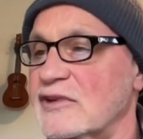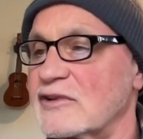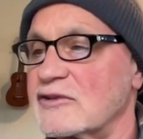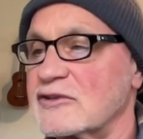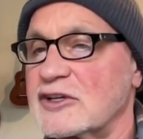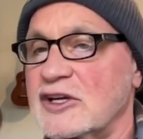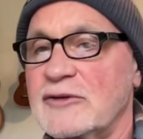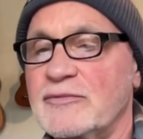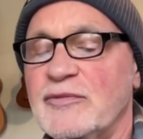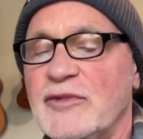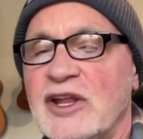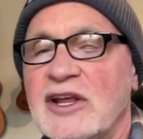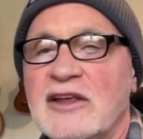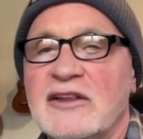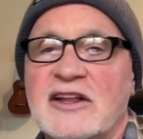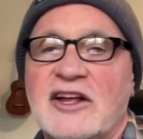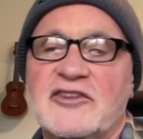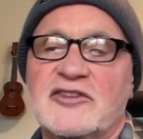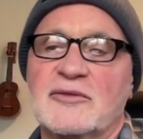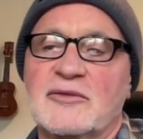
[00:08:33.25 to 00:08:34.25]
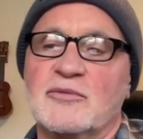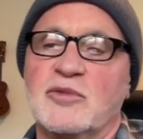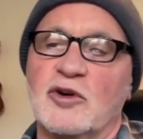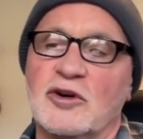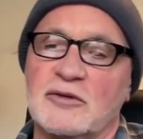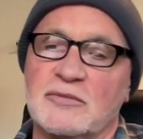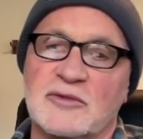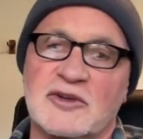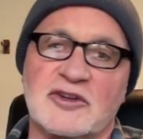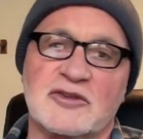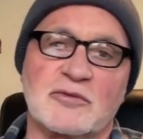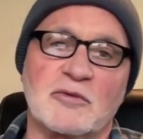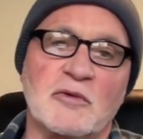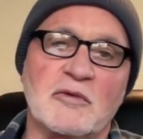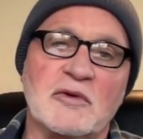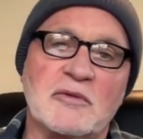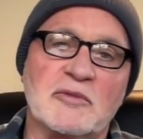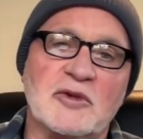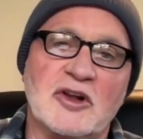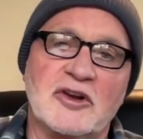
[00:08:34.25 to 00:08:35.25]
Okay, that's important because when
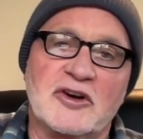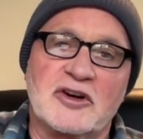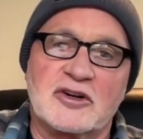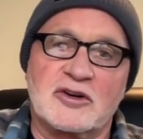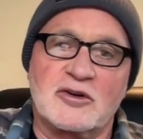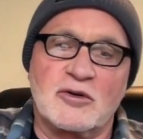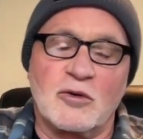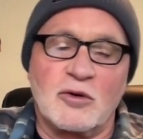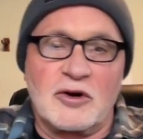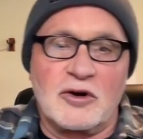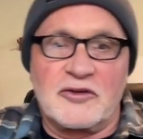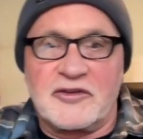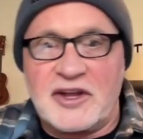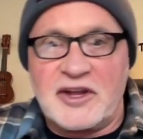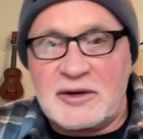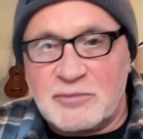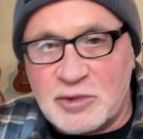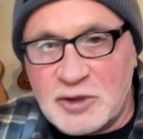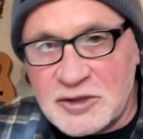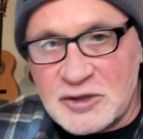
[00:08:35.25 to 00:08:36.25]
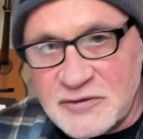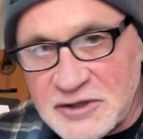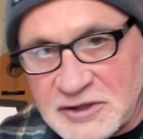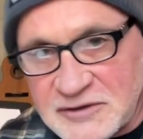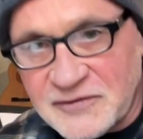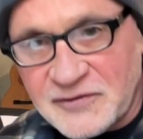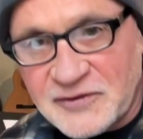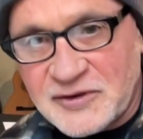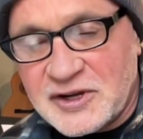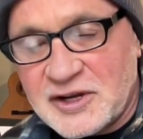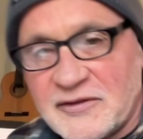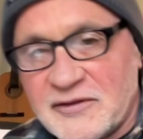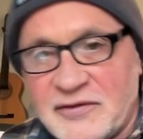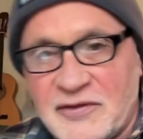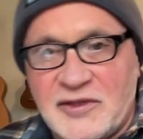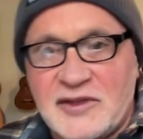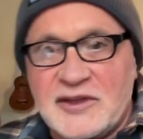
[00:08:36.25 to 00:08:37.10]
we build our chords, that perfect fifth